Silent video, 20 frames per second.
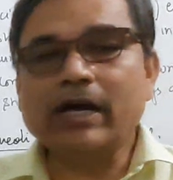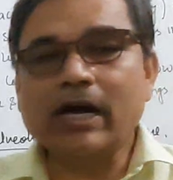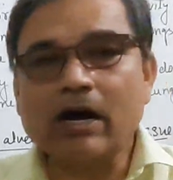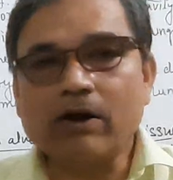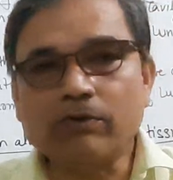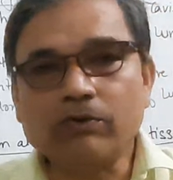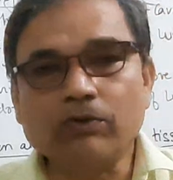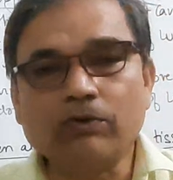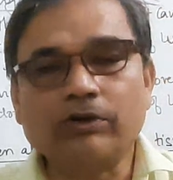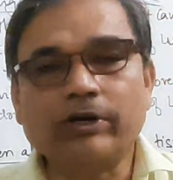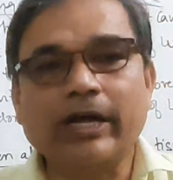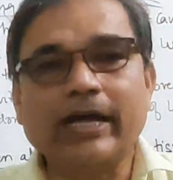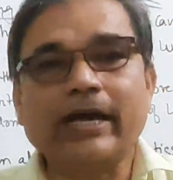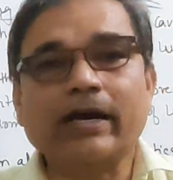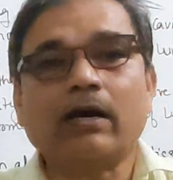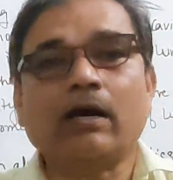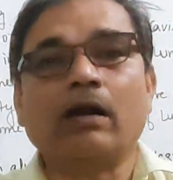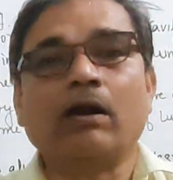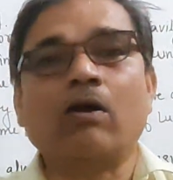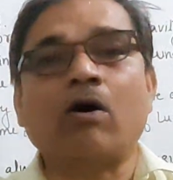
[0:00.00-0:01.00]
have to
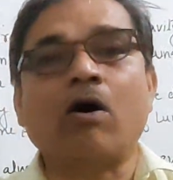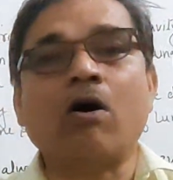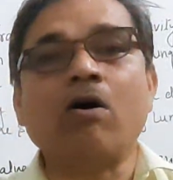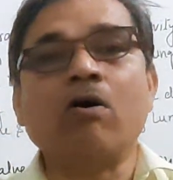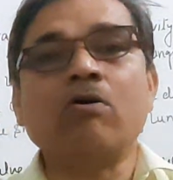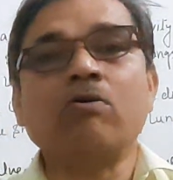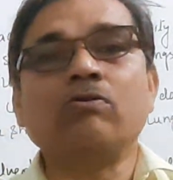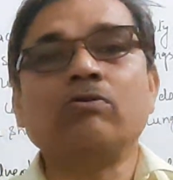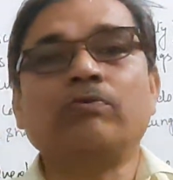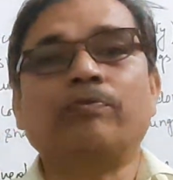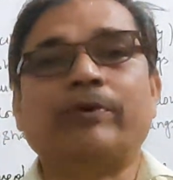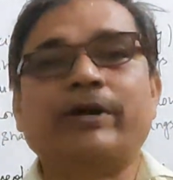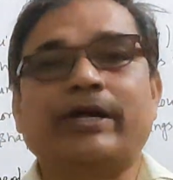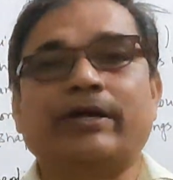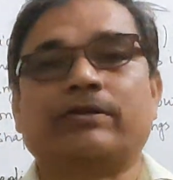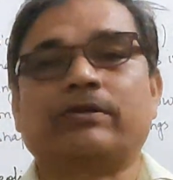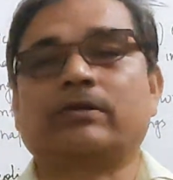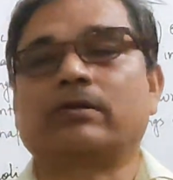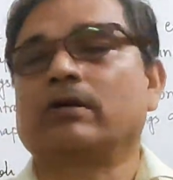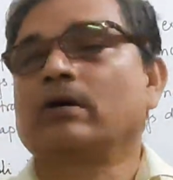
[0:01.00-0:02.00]
take a long
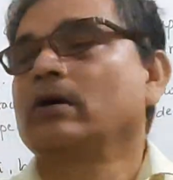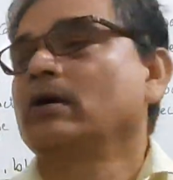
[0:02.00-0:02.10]
breath.